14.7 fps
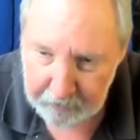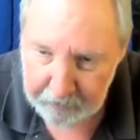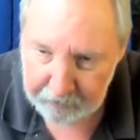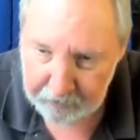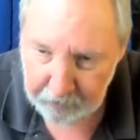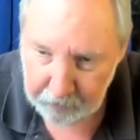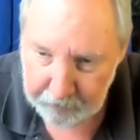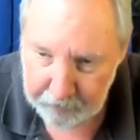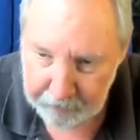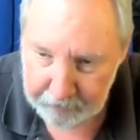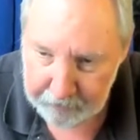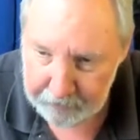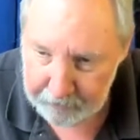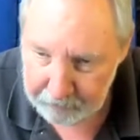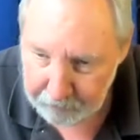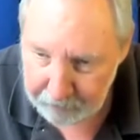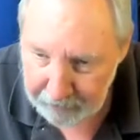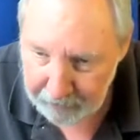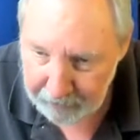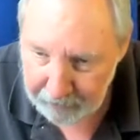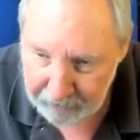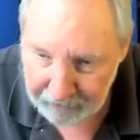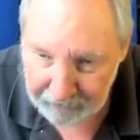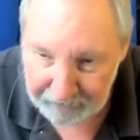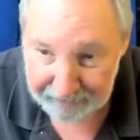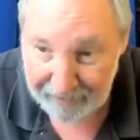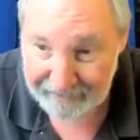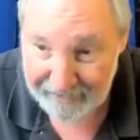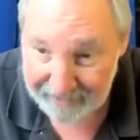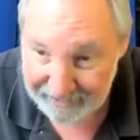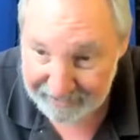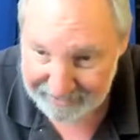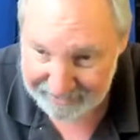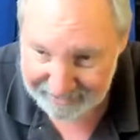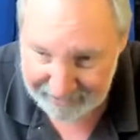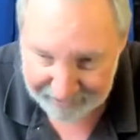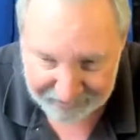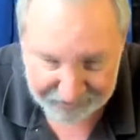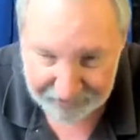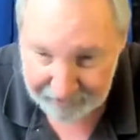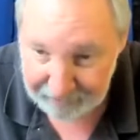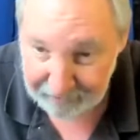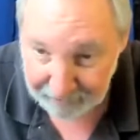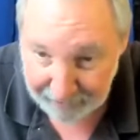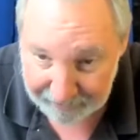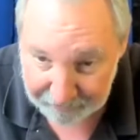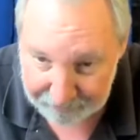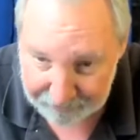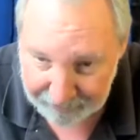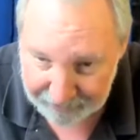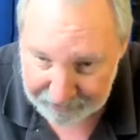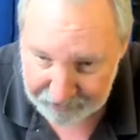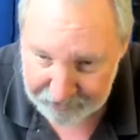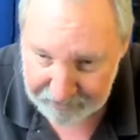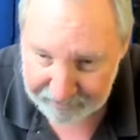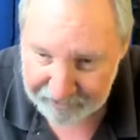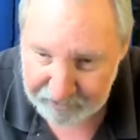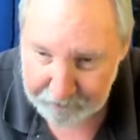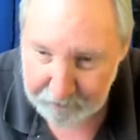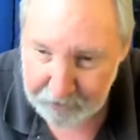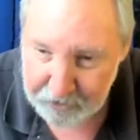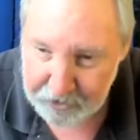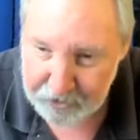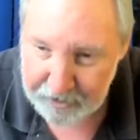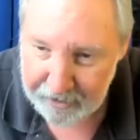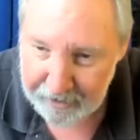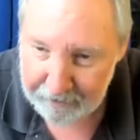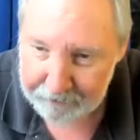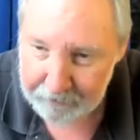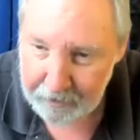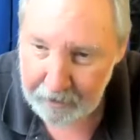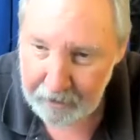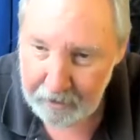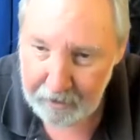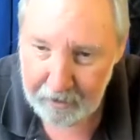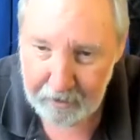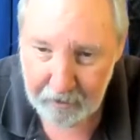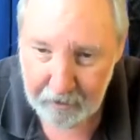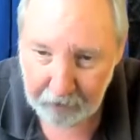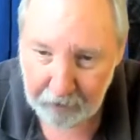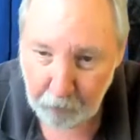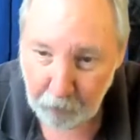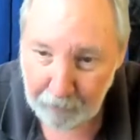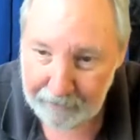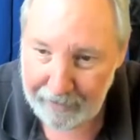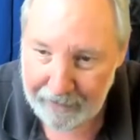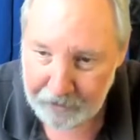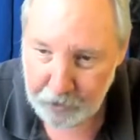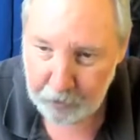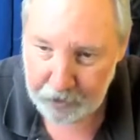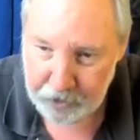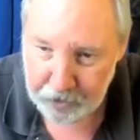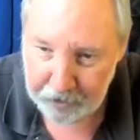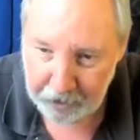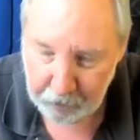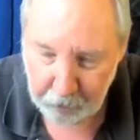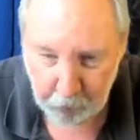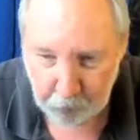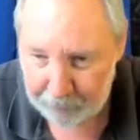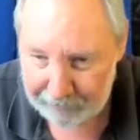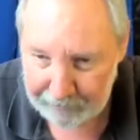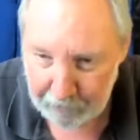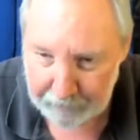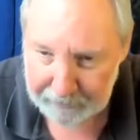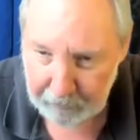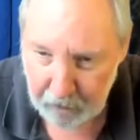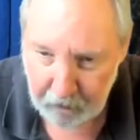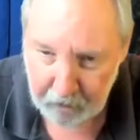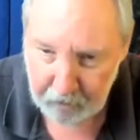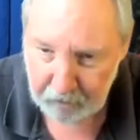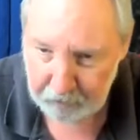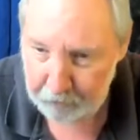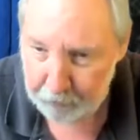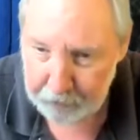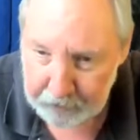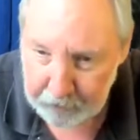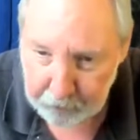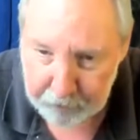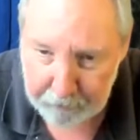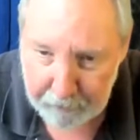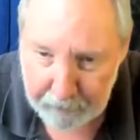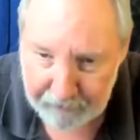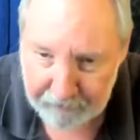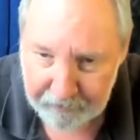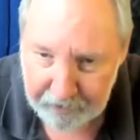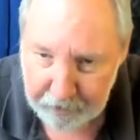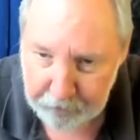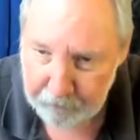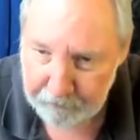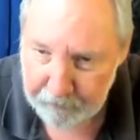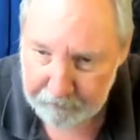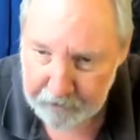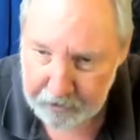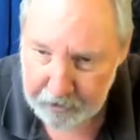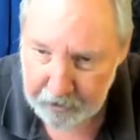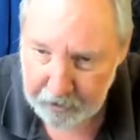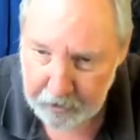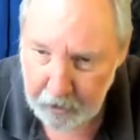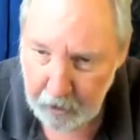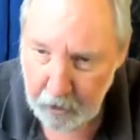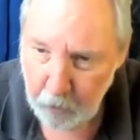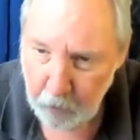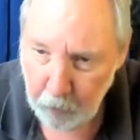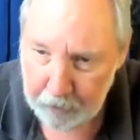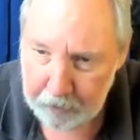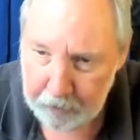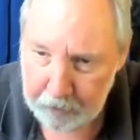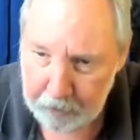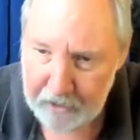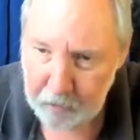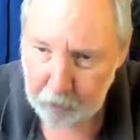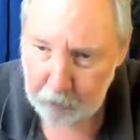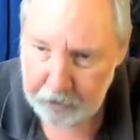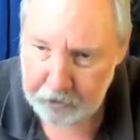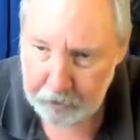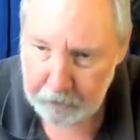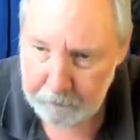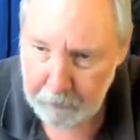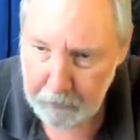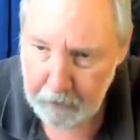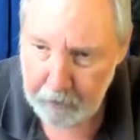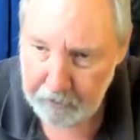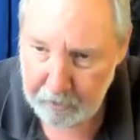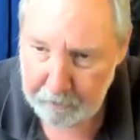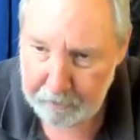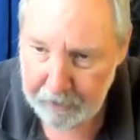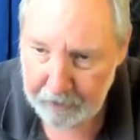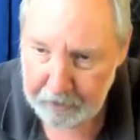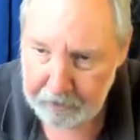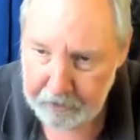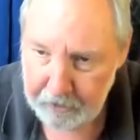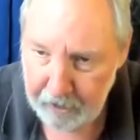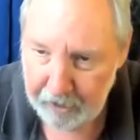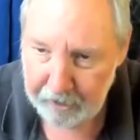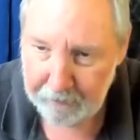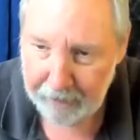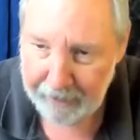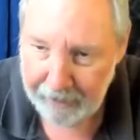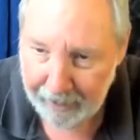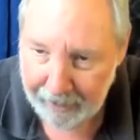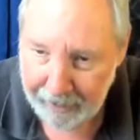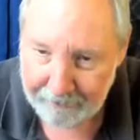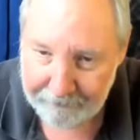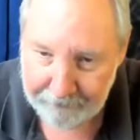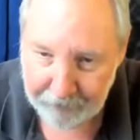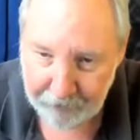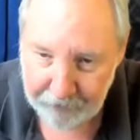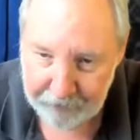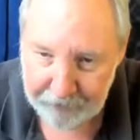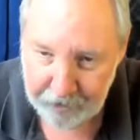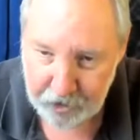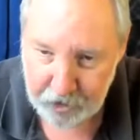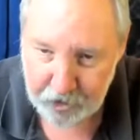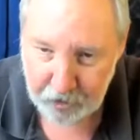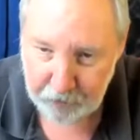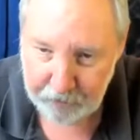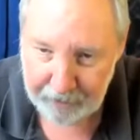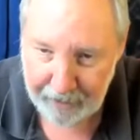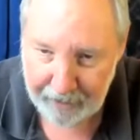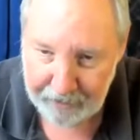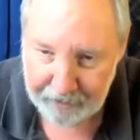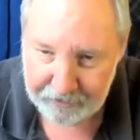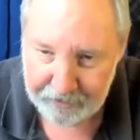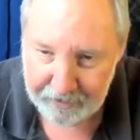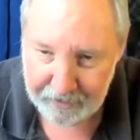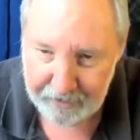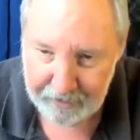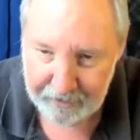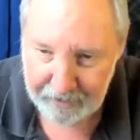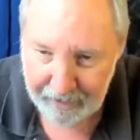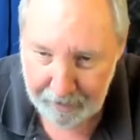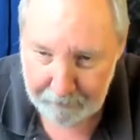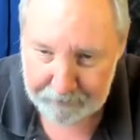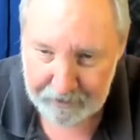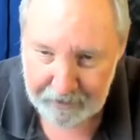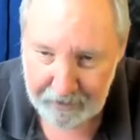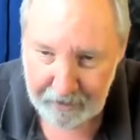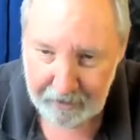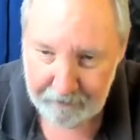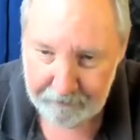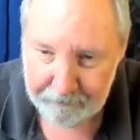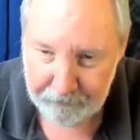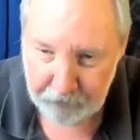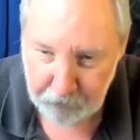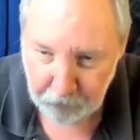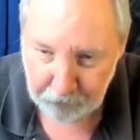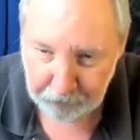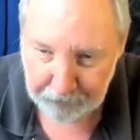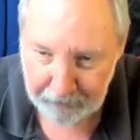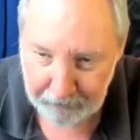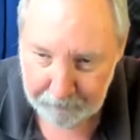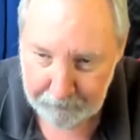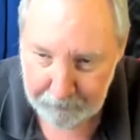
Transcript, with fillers: Oh, it. Uh, I like that NZXT line of cases. They got some good stuff. All right, one last question here. We'll run a little bit long What we deal with Maven at 356. What could be the reason the pics on my iPhone is showing as empty in Fedora.